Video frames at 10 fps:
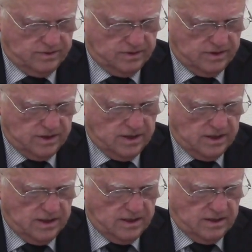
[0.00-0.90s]

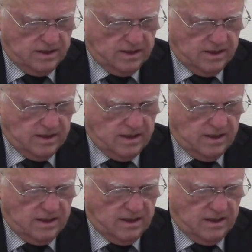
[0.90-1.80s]

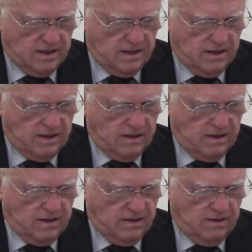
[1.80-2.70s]

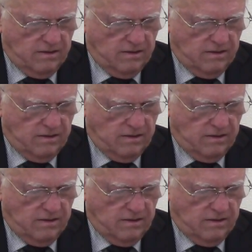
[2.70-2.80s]
(silence)